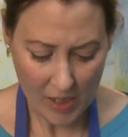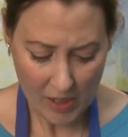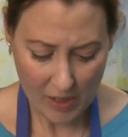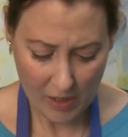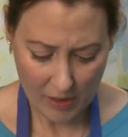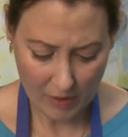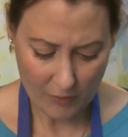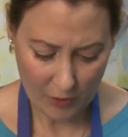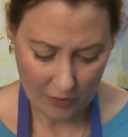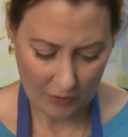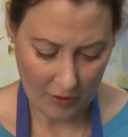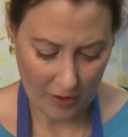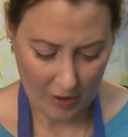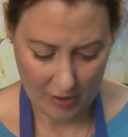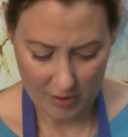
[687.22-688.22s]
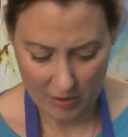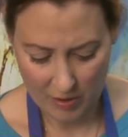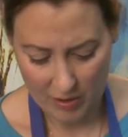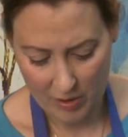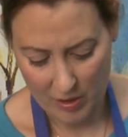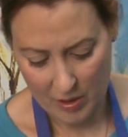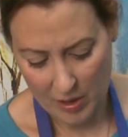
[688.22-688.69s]
And I'm just gonna,
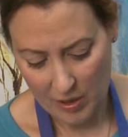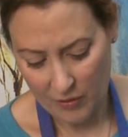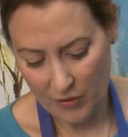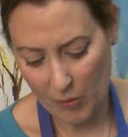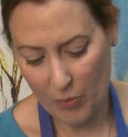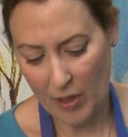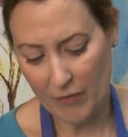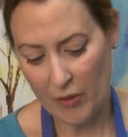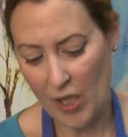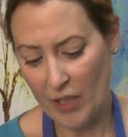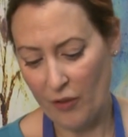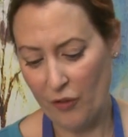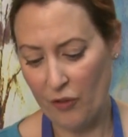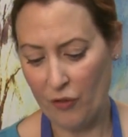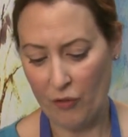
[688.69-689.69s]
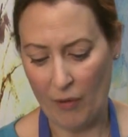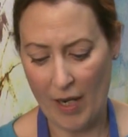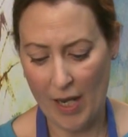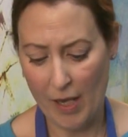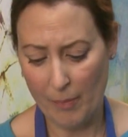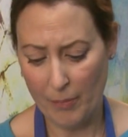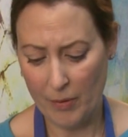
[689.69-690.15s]
see when I've got a
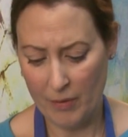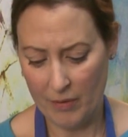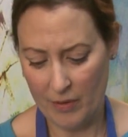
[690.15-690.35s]
strap,